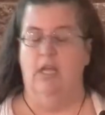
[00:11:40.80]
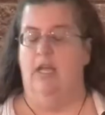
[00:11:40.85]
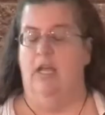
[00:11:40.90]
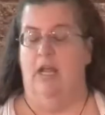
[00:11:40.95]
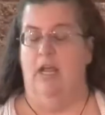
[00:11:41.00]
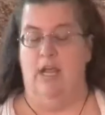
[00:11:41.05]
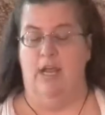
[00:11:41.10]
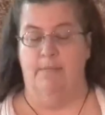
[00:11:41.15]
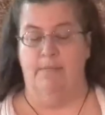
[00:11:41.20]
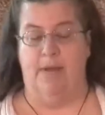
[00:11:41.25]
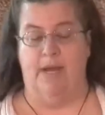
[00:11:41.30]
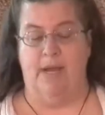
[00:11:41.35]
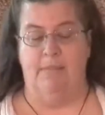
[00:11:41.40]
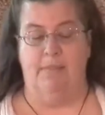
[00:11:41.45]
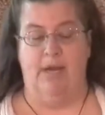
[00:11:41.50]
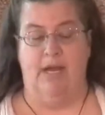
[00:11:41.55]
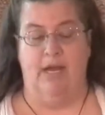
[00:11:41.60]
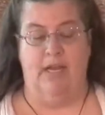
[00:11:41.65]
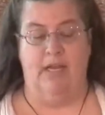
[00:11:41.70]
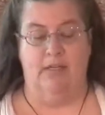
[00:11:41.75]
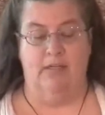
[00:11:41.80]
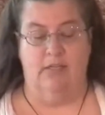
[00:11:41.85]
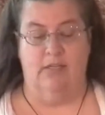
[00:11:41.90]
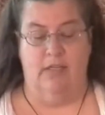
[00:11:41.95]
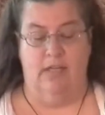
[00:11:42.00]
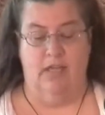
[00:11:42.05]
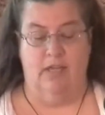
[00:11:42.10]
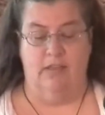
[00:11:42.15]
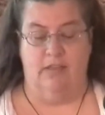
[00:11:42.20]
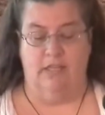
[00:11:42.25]
In my mind,
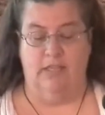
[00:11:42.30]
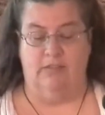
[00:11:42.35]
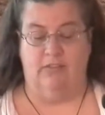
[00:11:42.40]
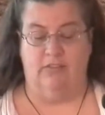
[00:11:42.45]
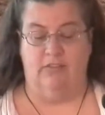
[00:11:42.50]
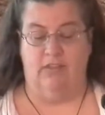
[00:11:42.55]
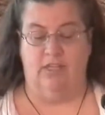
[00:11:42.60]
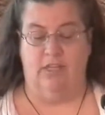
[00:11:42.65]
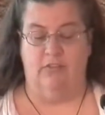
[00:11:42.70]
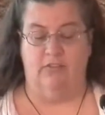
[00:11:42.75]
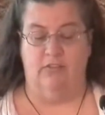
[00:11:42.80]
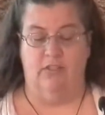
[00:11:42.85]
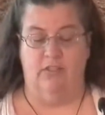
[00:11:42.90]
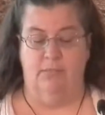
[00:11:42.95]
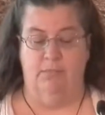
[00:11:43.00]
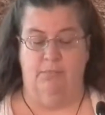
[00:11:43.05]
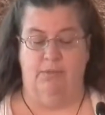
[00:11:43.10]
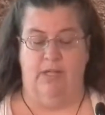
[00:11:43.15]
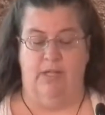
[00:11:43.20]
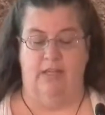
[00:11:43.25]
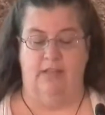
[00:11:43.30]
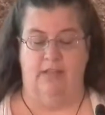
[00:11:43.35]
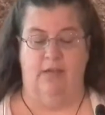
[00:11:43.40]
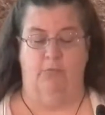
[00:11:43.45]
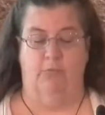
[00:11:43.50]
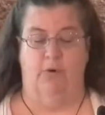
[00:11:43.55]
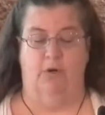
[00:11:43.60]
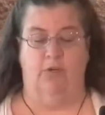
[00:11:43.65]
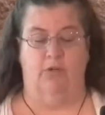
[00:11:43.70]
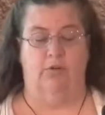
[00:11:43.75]
this doesn't imply that
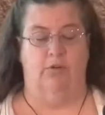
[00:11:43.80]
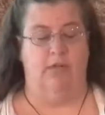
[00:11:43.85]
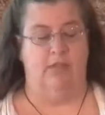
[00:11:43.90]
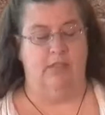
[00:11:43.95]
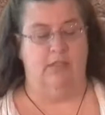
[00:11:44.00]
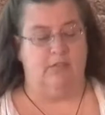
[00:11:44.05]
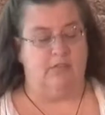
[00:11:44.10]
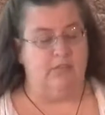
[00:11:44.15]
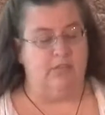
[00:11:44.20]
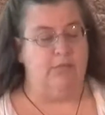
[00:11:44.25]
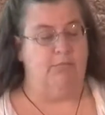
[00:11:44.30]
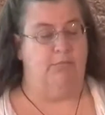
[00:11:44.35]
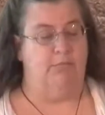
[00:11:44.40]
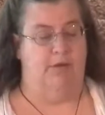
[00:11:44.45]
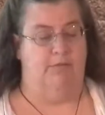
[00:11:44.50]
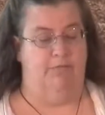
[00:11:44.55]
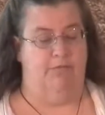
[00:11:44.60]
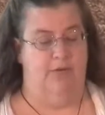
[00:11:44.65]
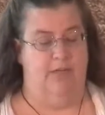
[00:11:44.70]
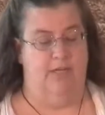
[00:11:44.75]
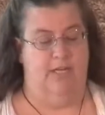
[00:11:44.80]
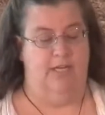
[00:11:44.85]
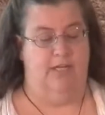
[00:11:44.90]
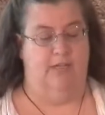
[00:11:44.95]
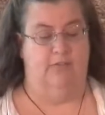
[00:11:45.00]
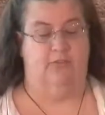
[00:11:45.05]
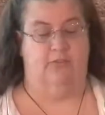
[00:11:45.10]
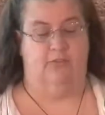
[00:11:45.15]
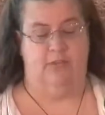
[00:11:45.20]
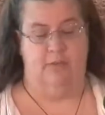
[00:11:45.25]
we're going to see Reverend Neil
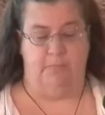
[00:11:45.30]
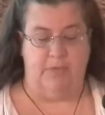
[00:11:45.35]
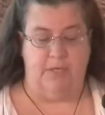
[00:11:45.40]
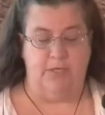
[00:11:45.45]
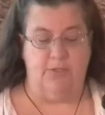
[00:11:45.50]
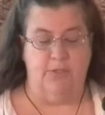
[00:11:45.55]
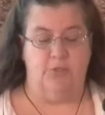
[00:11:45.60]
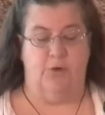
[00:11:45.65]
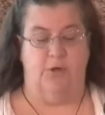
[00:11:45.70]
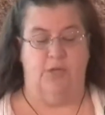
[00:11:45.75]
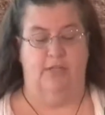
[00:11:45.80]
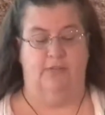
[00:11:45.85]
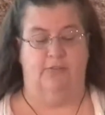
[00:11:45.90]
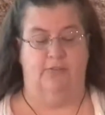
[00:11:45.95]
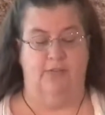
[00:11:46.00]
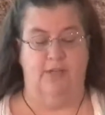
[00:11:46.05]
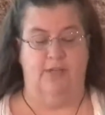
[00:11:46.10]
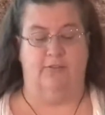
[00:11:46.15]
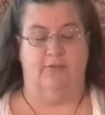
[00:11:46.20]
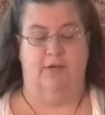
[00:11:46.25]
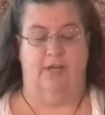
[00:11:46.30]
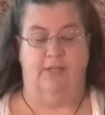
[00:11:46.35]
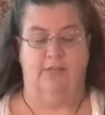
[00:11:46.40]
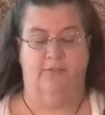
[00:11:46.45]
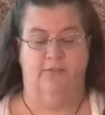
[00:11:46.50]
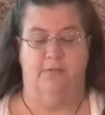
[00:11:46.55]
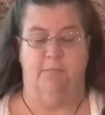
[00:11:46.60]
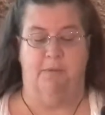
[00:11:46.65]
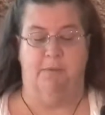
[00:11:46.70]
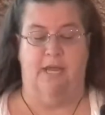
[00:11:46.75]
skipping joyously across
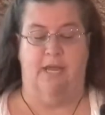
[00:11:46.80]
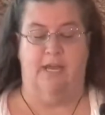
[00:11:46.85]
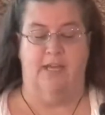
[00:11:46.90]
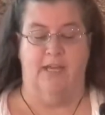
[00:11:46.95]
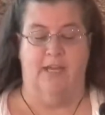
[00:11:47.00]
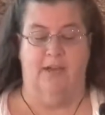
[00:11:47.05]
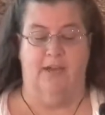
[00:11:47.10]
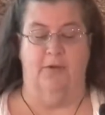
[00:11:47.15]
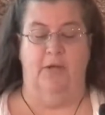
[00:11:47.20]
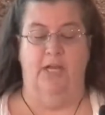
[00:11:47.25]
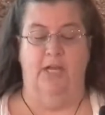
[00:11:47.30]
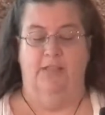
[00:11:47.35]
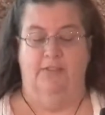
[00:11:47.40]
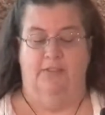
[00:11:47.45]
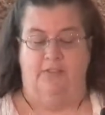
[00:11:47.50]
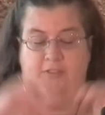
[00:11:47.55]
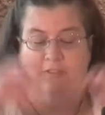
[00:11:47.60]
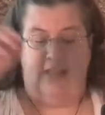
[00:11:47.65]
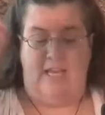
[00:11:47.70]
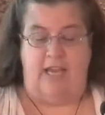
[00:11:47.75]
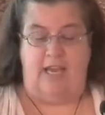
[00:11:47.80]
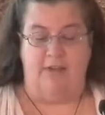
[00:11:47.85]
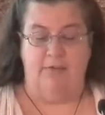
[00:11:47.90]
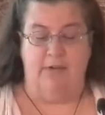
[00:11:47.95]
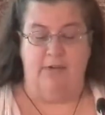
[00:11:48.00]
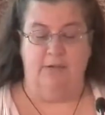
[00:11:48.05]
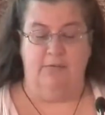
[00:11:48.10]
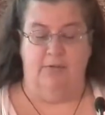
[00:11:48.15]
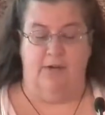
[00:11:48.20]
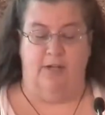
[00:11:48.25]
the patio,
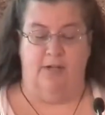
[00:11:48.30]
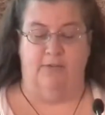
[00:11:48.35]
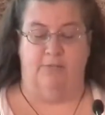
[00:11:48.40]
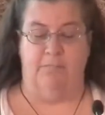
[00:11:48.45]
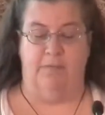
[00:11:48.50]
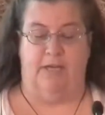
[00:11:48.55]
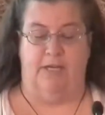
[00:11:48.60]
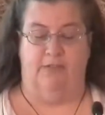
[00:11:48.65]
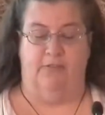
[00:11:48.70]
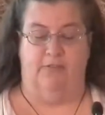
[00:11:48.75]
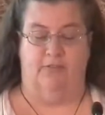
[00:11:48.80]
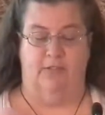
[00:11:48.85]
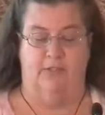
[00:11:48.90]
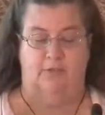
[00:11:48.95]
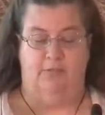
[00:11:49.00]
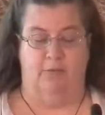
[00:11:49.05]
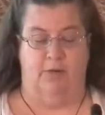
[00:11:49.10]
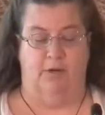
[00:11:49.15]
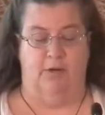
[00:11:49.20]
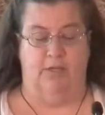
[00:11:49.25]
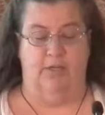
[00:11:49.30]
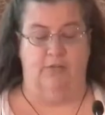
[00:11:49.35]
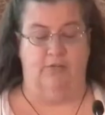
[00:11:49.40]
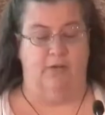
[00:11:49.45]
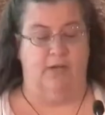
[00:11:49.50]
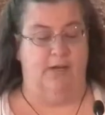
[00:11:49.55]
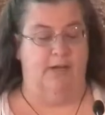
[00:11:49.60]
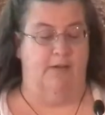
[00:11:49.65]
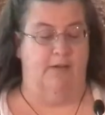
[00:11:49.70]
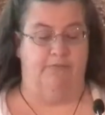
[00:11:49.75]
scattering rose petals and crowing
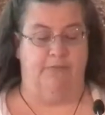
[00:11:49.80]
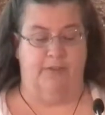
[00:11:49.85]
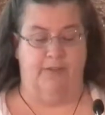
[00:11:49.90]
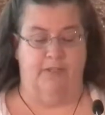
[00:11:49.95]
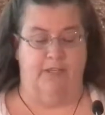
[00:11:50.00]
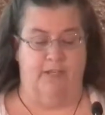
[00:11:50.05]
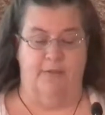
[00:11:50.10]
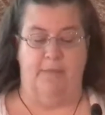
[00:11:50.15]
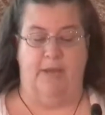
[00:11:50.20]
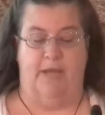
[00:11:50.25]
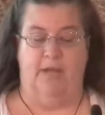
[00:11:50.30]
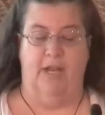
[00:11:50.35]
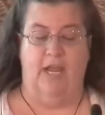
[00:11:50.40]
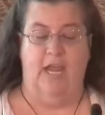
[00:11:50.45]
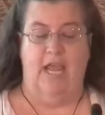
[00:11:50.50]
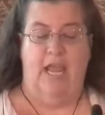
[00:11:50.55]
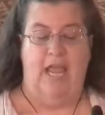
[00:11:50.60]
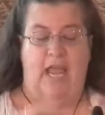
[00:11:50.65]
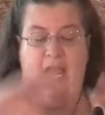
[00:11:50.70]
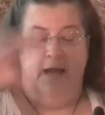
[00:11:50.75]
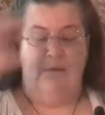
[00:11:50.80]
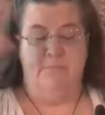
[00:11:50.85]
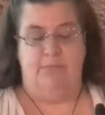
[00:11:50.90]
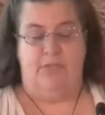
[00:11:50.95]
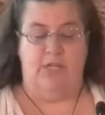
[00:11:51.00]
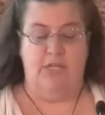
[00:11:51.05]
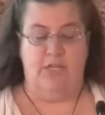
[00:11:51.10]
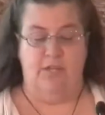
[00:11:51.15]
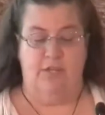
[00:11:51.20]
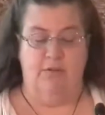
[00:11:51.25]
triumphantly about
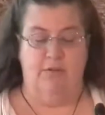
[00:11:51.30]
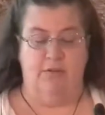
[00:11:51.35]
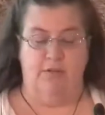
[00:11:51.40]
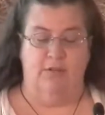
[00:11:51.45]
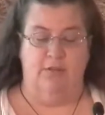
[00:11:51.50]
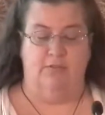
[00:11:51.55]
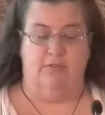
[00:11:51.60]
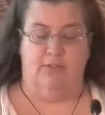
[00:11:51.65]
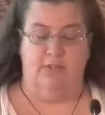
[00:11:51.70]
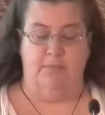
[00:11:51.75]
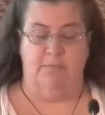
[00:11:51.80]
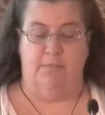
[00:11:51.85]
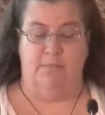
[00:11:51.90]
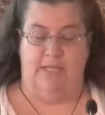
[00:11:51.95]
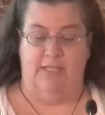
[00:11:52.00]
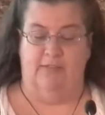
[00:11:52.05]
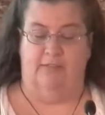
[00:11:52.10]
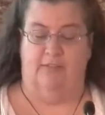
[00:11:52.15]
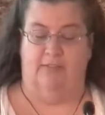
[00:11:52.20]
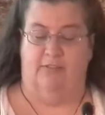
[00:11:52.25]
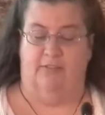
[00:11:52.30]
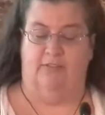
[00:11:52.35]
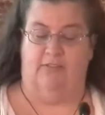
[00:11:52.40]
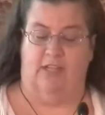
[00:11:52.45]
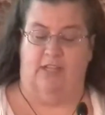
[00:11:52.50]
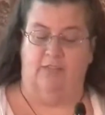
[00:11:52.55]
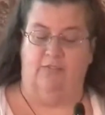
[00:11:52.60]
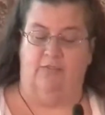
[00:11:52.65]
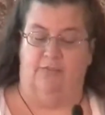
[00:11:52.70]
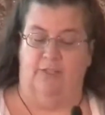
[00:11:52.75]
MDUUC being
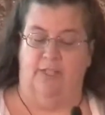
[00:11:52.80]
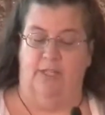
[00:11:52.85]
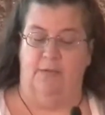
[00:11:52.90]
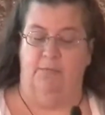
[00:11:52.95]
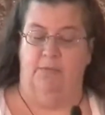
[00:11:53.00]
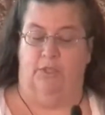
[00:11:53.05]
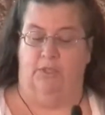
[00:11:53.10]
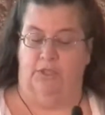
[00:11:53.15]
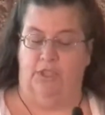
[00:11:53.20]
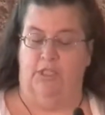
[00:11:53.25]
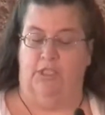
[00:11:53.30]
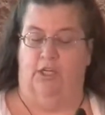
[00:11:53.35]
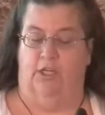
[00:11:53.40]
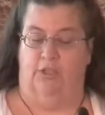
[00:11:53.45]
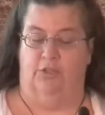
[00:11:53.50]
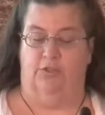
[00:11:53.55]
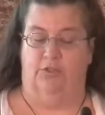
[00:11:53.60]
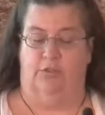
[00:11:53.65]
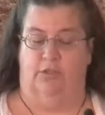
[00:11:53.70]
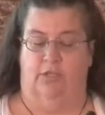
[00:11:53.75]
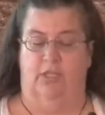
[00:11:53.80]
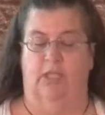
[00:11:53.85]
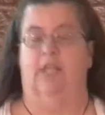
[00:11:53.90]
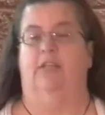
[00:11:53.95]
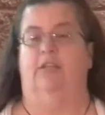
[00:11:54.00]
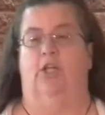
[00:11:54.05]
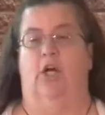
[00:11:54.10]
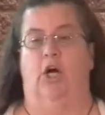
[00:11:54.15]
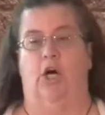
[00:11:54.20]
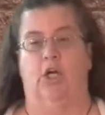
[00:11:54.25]
successfully multicultural
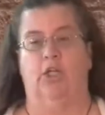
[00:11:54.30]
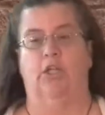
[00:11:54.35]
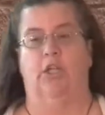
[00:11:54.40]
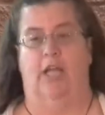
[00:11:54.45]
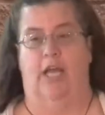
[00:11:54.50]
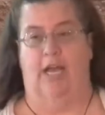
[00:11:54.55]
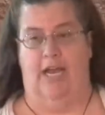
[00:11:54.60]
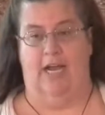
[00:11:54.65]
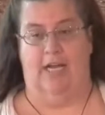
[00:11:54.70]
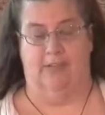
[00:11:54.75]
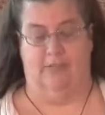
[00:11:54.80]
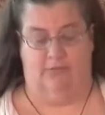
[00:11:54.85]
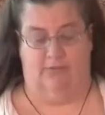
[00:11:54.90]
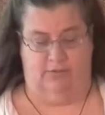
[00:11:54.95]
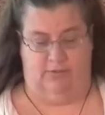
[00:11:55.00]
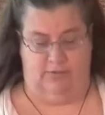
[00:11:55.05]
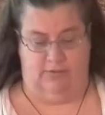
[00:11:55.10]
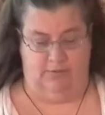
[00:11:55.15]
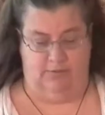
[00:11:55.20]
at long last.